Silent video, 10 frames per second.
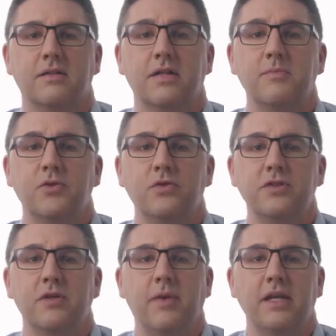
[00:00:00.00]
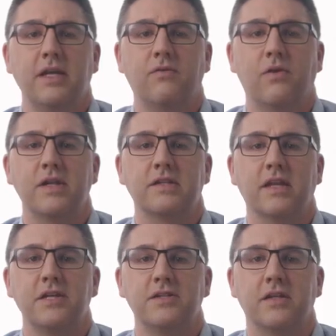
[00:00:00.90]
Some tools you might need for
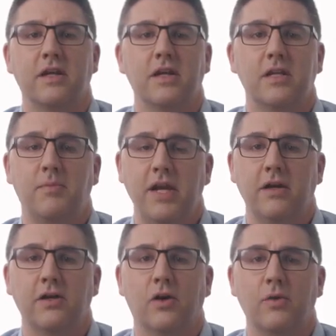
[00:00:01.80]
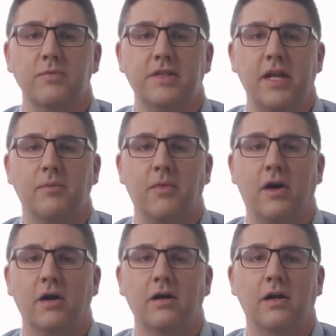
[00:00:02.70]
installation, depending on your home setup,
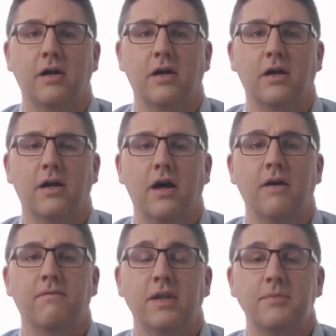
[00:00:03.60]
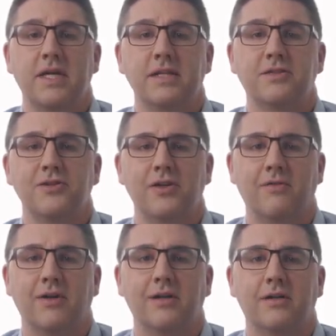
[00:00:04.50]
are a Phillips head
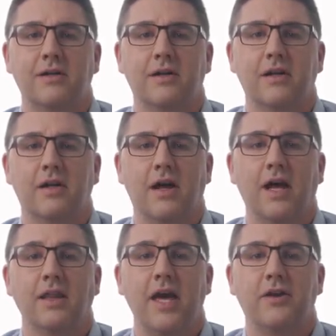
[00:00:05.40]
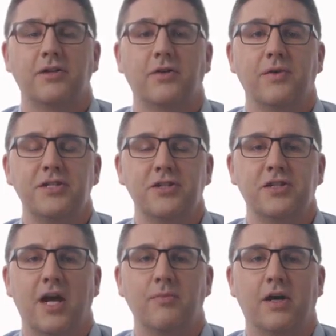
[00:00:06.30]
screwdriver, a ladder to reach your
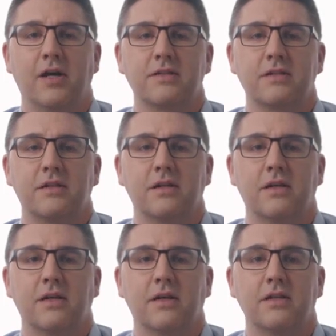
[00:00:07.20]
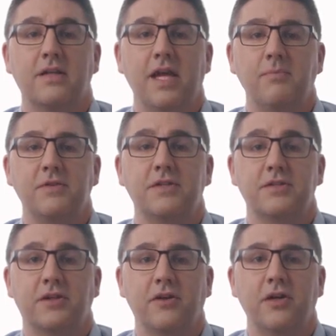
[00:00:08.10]
chime box, tape to
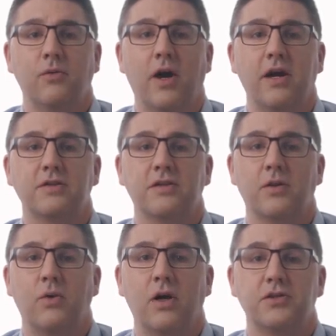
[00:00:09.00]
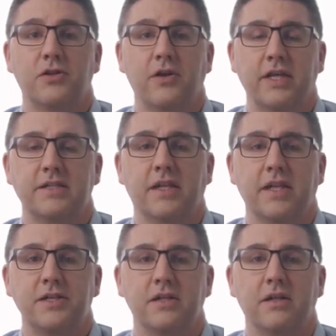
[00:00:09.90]
secure your wires to the wall during
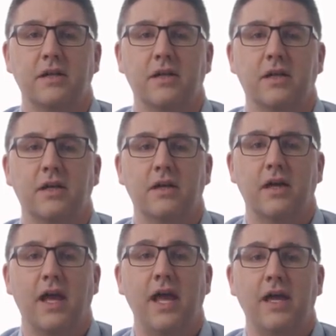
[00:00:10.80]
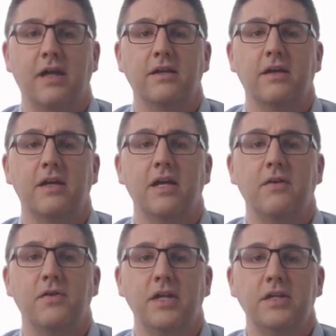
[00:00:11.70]
installation, and
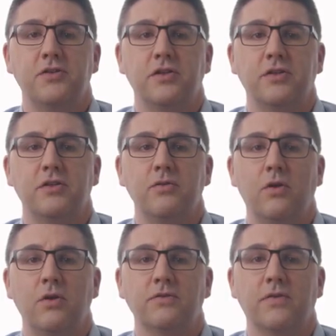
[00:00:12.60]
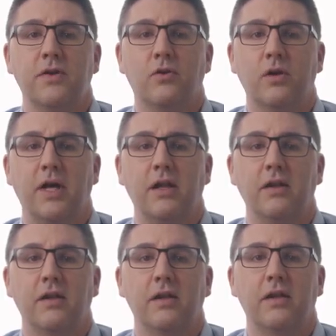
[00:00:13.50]
if you need to drill new holes for the doorbell,
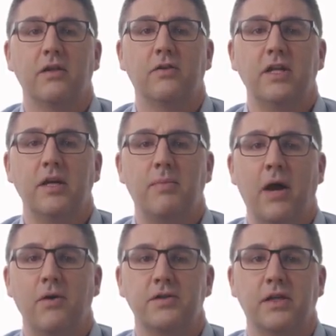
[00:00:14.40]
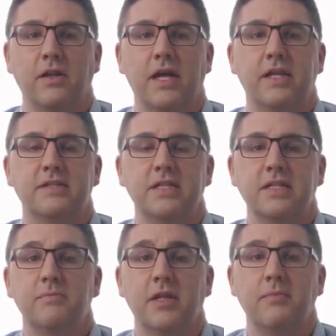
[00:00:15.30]
you'll need a power drill and a
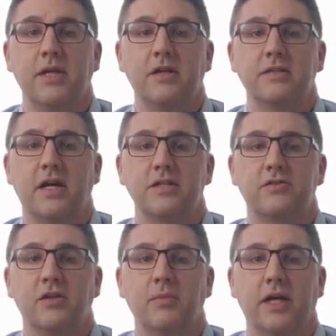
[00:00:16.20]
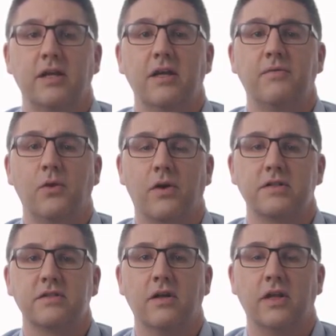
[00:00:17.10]
6mm size drill bit if you are
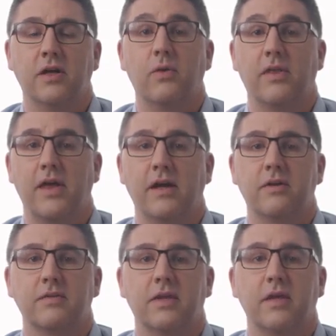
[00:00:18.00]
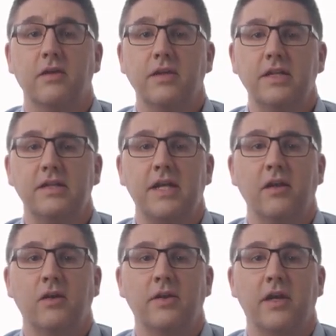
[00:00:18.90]
installing with anchors. You'll need to
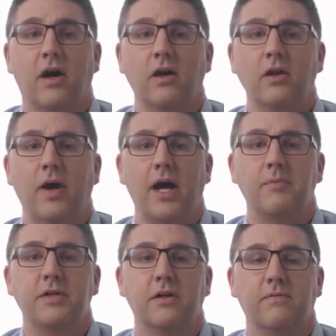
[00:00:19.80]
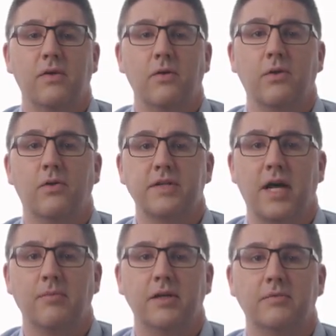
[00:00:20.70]
download the Arlo app to your phone or
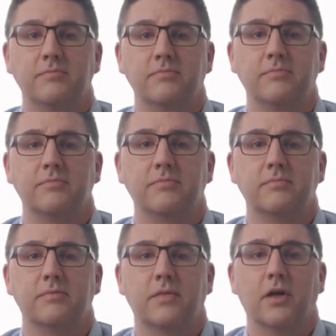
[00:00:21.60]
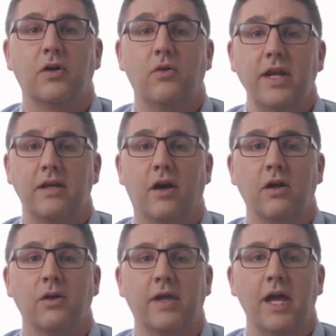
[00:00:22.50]
tablet. Create an
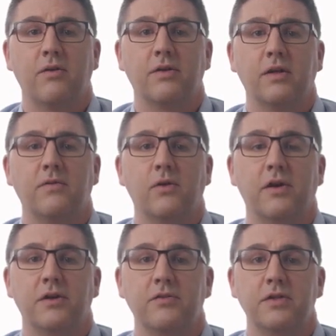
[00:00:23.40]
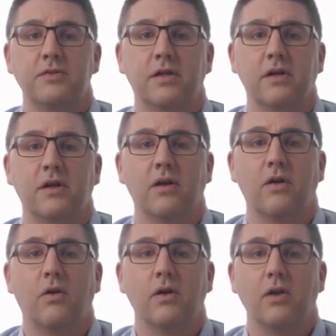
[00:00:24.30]
Arlo account if you are a new user,
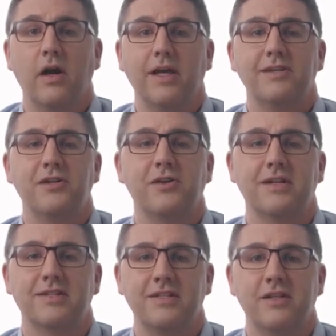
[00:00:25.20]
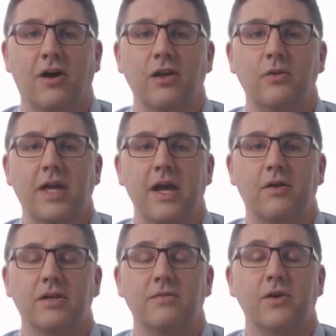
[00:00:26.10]
or log into your existing Arlo
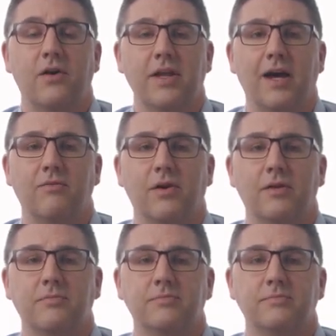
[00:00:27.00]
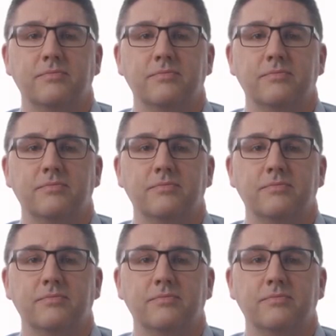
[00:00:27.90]
account if you already have one.